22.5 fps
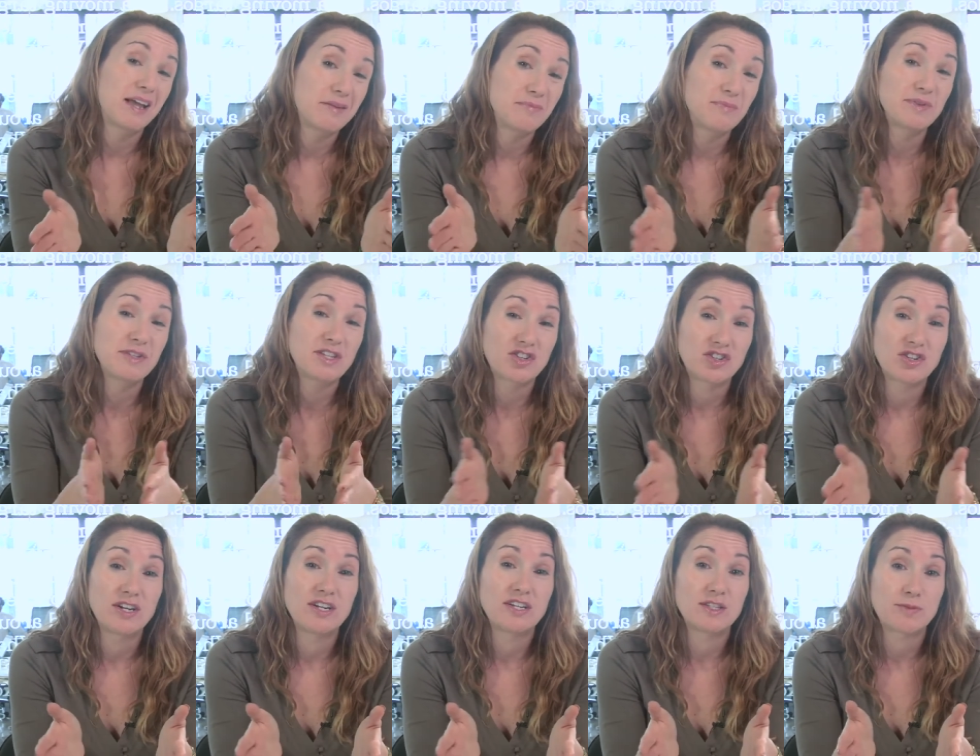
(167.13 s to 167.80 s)
and
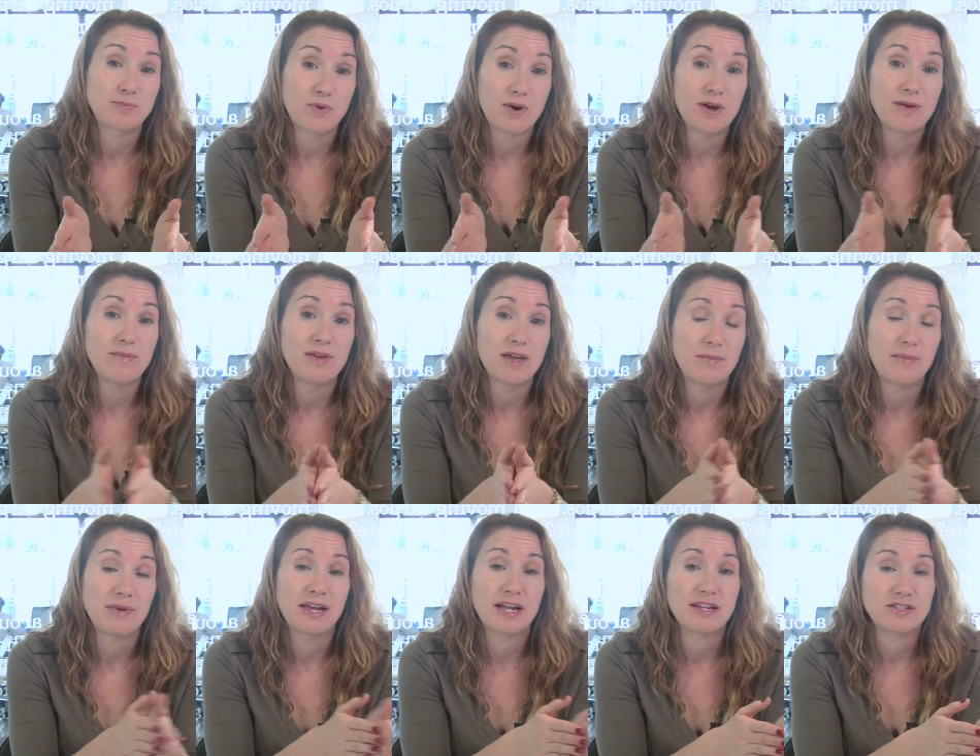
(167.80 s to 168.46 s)
position it as
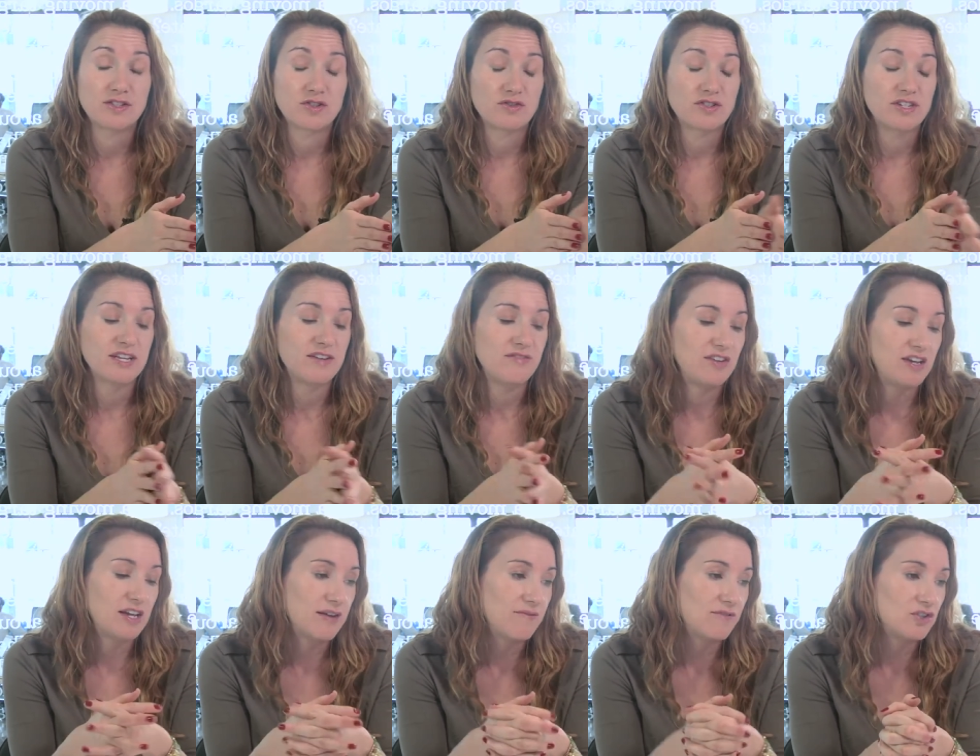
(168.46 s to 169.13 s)
premium against their
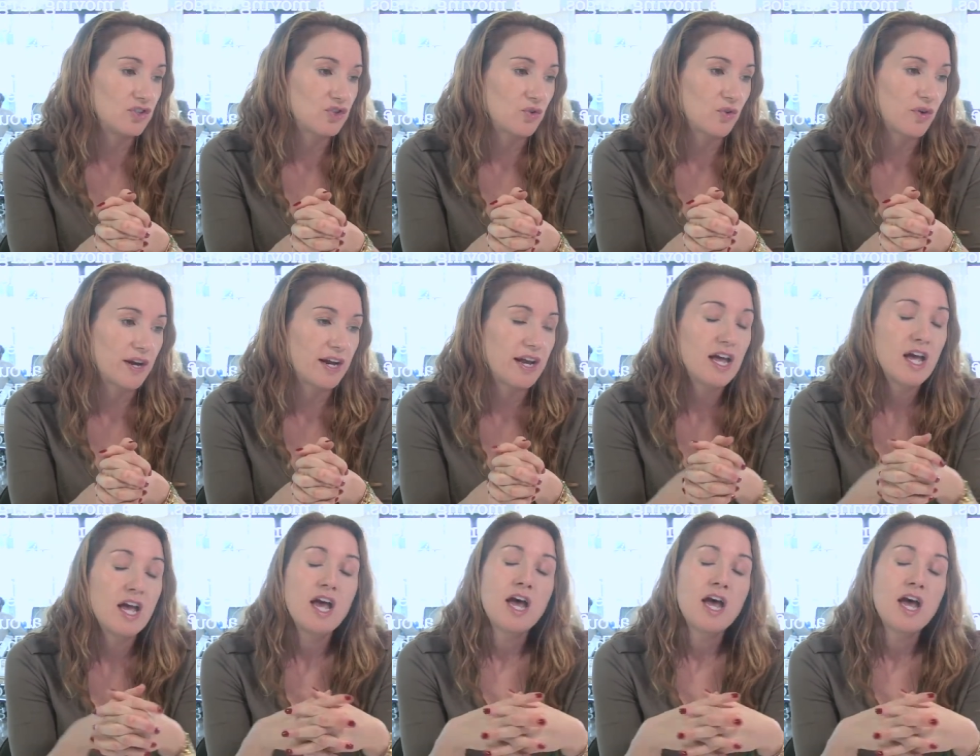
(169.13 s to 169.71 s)
TV inventory.